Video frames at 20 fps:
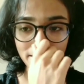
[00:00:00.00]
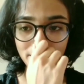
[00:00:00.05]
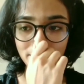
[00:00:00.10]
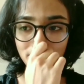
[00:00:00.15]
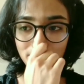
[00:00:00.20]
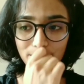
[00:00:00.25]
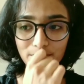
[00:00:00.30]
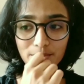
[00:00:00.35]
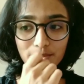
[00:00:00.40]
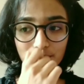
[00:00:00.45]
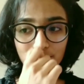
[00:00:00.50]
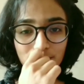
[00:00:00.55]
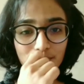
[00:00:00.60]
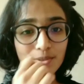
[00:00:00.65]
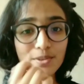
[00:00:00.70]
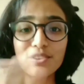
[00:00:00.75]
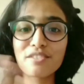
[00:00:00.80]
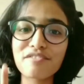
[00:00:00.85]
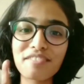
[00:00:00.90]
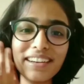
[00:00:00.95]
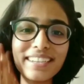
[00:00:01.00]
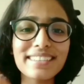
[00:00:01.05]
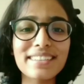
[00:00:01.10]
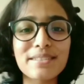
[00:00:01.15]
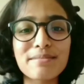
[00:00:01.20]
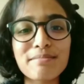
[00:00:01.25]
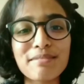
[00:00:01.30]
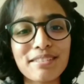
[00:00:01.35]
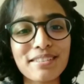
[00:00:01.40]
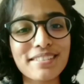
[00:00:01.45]
So go find
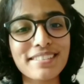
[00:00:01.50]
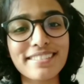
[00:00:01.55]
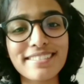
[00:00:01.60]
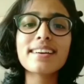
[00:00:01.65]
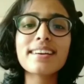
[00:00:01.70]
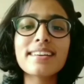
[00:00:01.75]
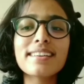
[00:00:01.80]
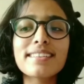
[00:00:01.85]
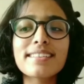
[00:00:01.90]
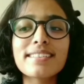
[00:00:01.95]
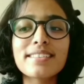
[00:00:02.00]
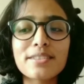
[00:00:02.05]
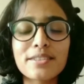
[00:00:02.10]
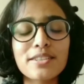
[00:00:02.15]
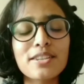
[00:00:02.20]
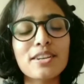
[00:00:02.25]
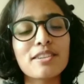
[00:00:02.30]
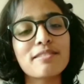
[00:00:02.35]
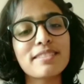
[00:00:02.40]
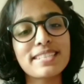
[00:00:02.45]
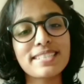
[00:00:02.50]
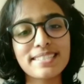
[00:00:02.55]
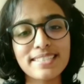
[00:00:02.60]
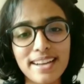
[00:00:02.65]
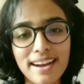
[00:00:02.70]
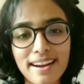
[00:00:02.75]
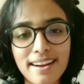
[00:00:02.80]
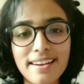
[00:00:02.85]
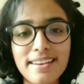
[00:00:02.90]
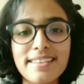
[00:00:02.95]
that book. You can always
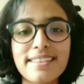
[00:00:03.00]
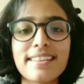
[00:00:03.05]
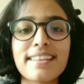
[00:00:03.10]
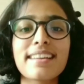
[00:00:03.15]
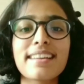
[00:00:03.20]
start